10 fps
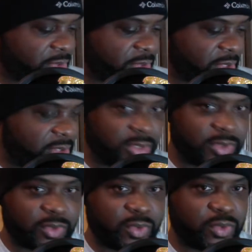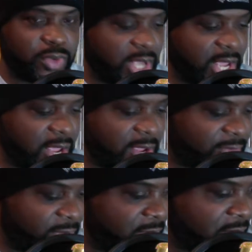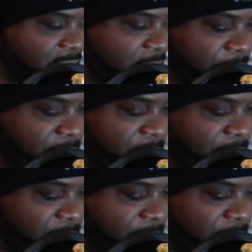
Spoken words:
I thought this was cool to have. I'm